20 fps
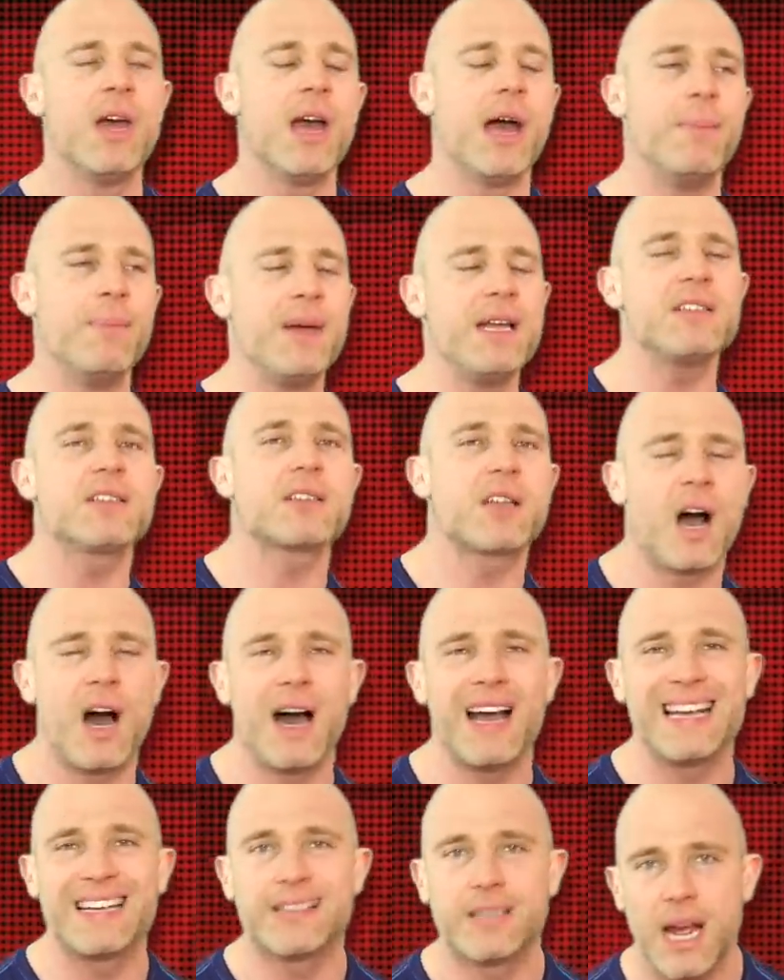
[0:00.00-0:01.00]
and Miz
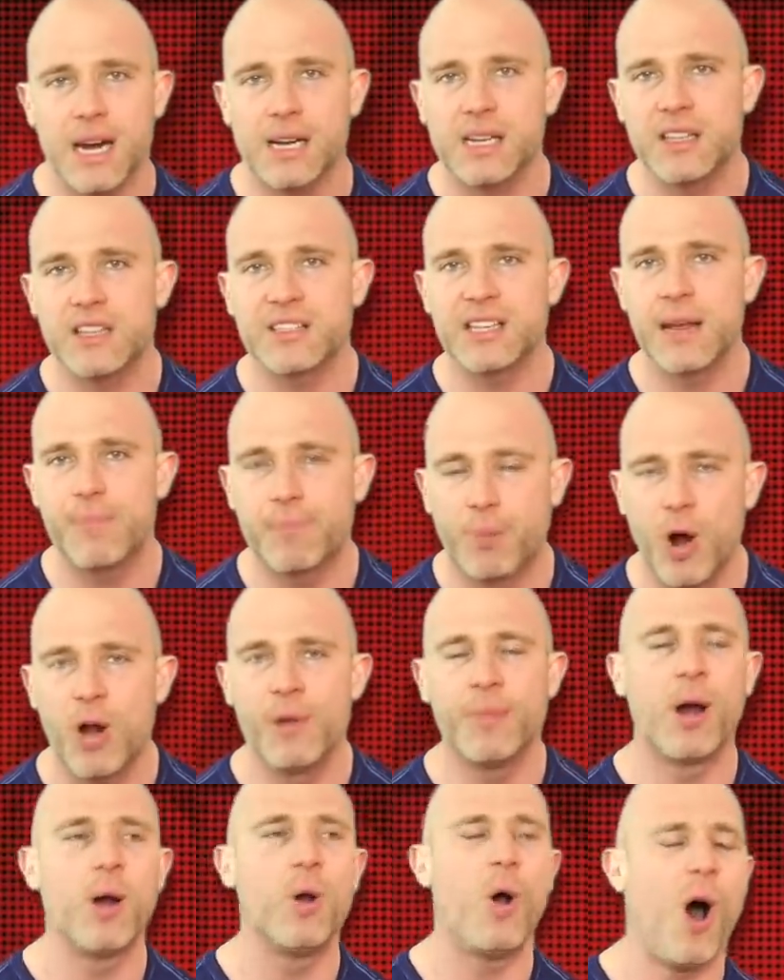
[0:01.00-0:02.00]
cut exactly the same
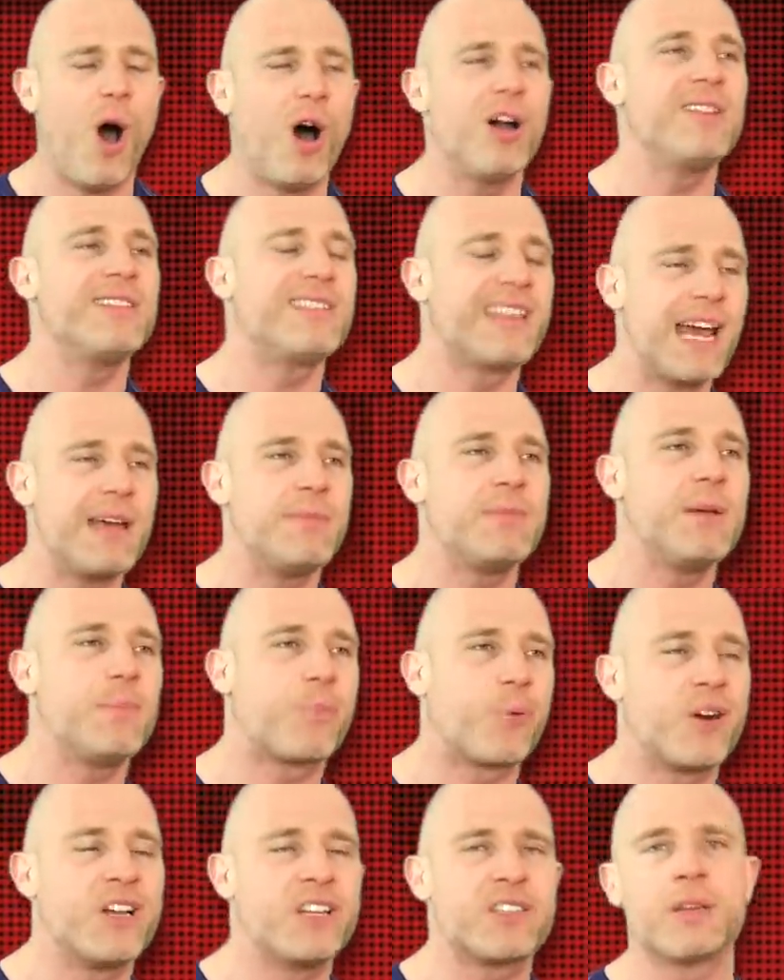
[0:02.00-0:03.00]
promo on Damian
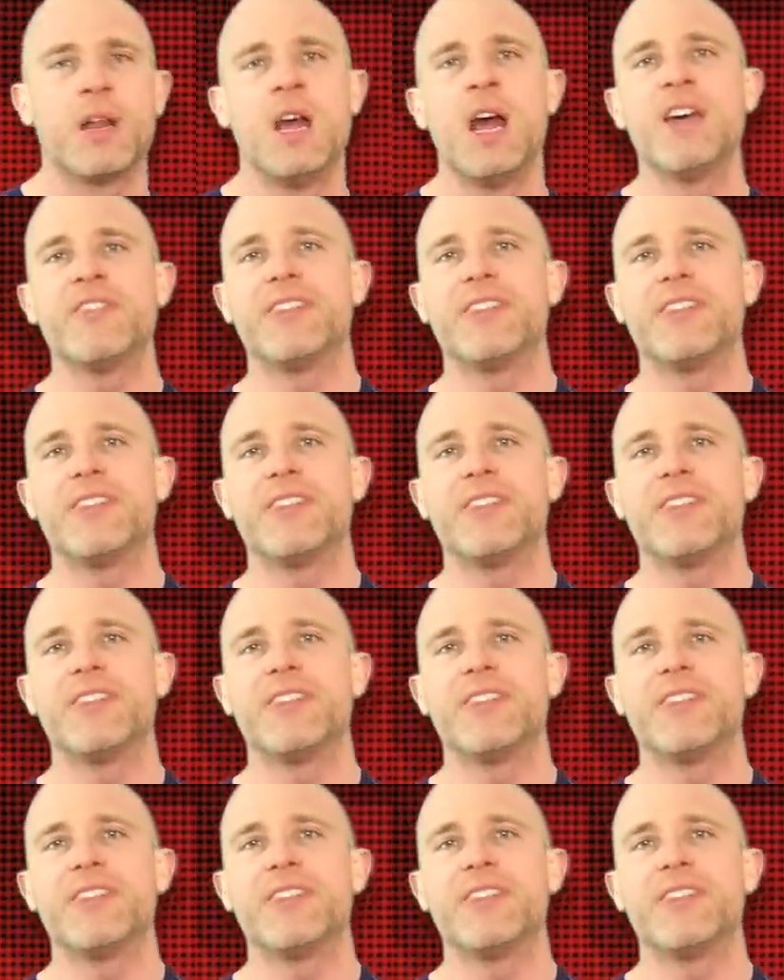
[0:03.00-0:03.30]
Priest